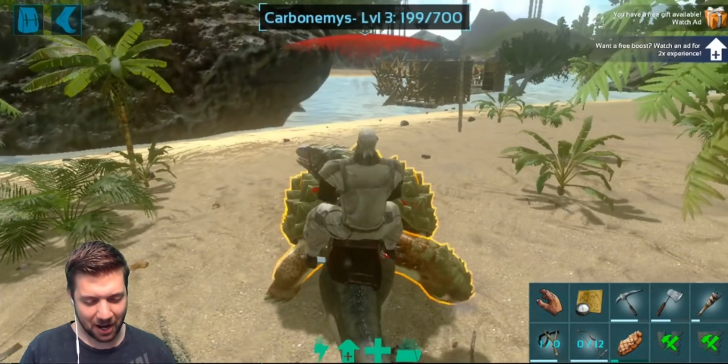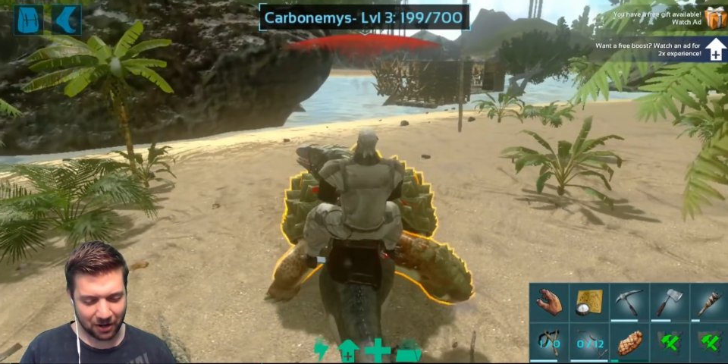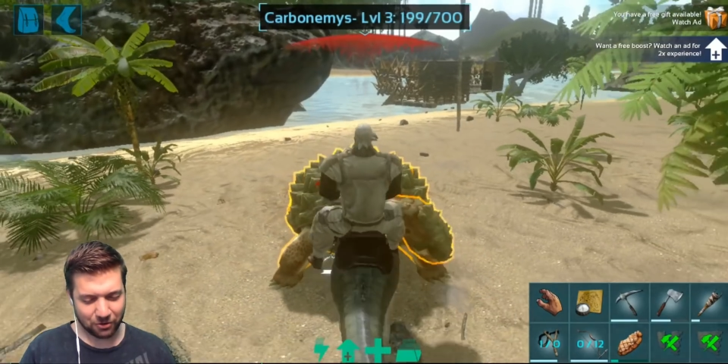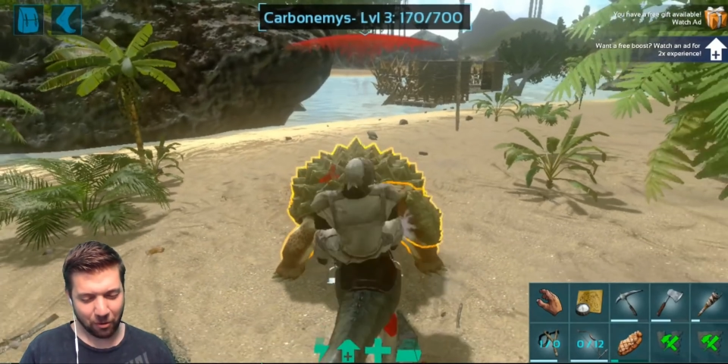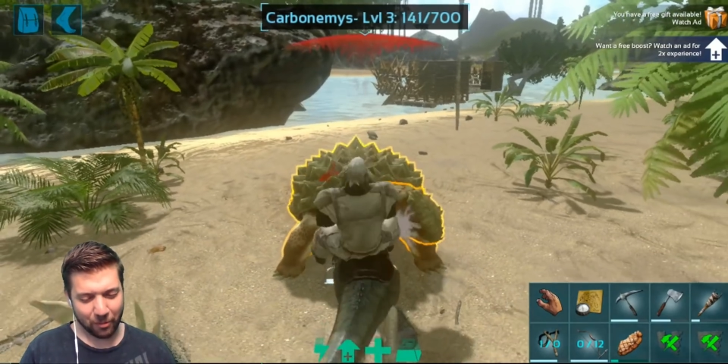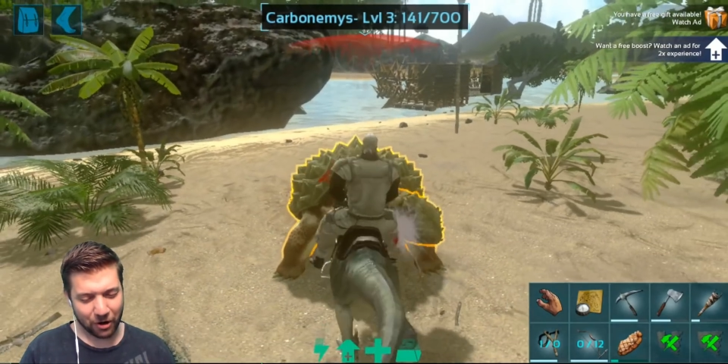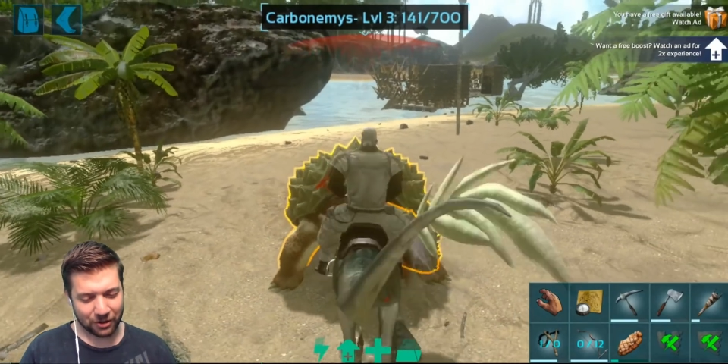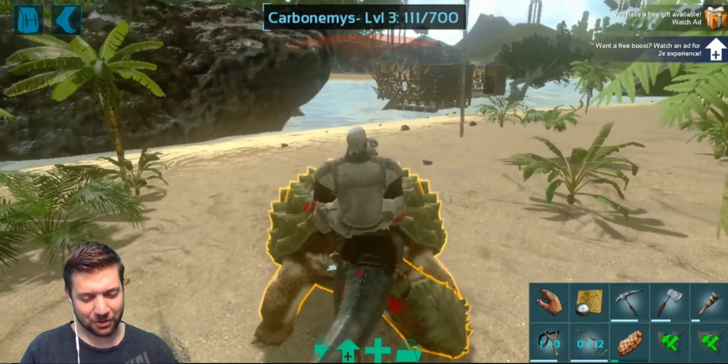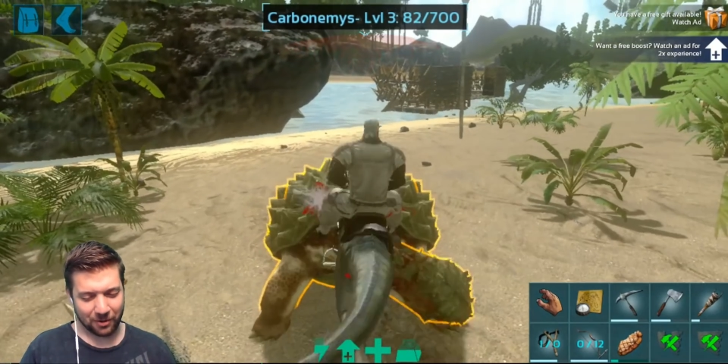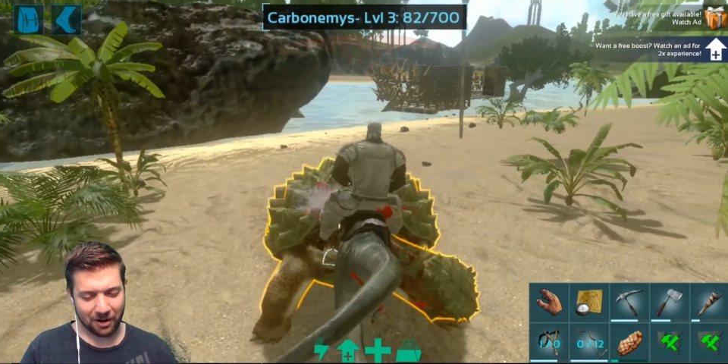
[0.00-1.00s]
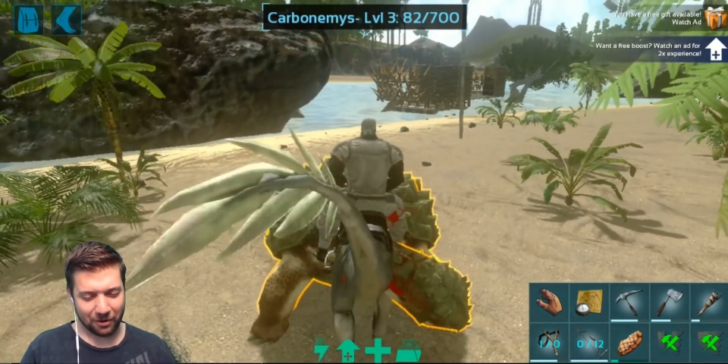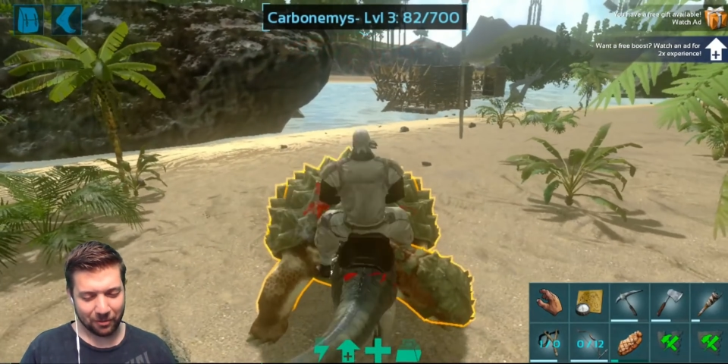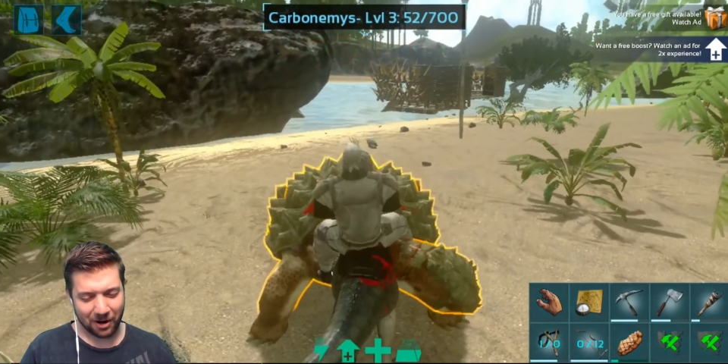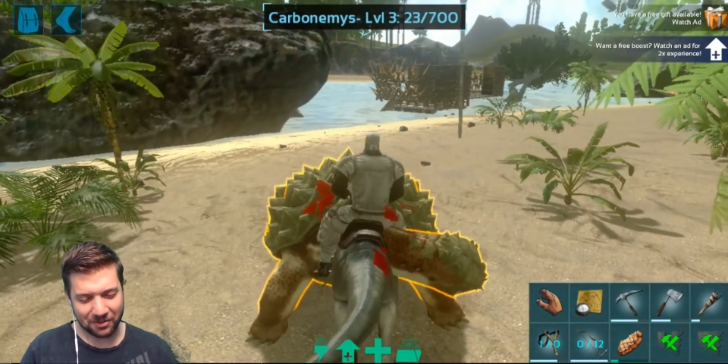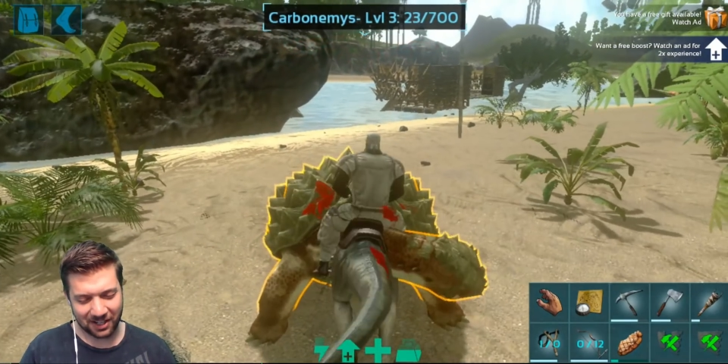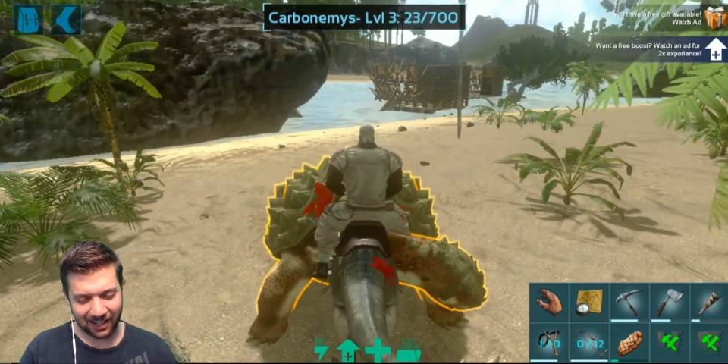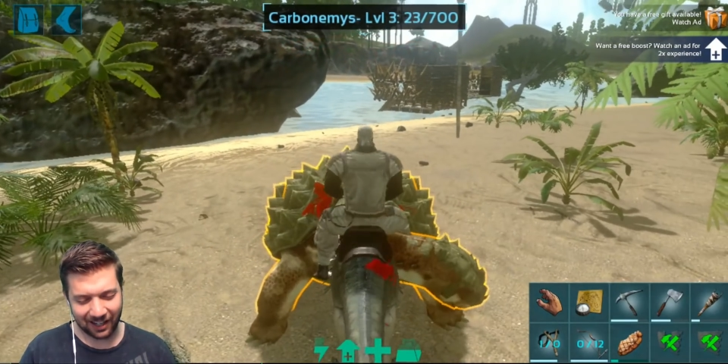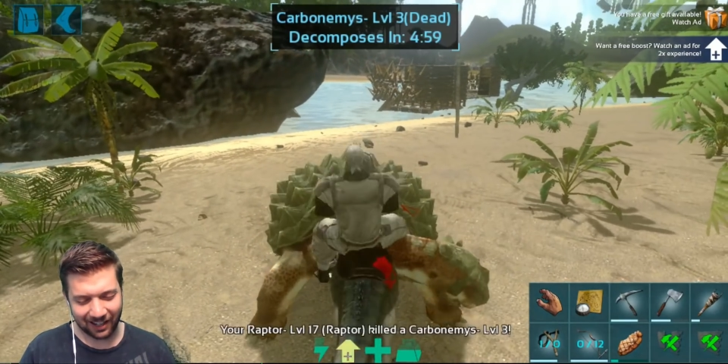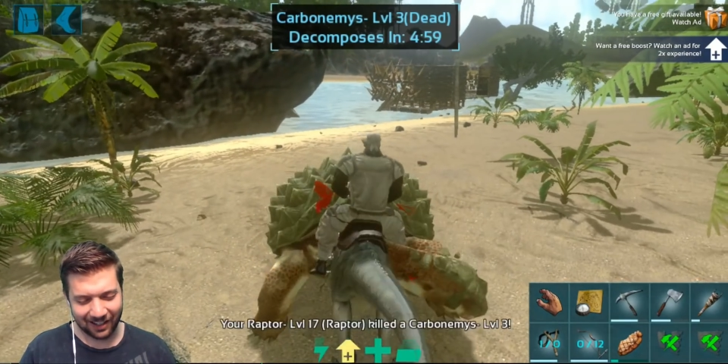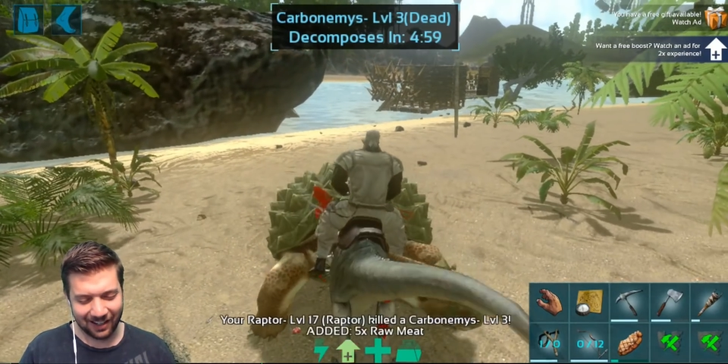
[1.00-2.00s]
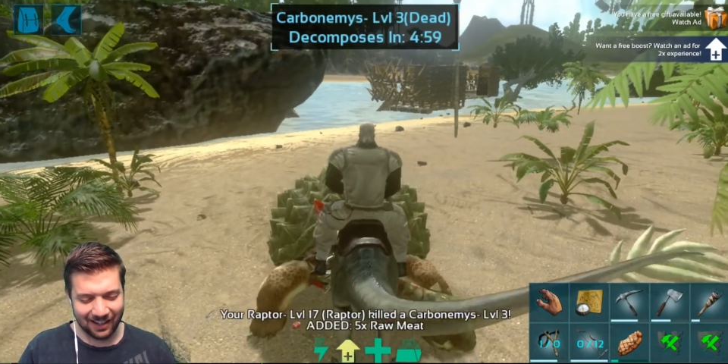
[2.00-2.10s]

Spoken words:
dinosaur books or whatever when I was a kid.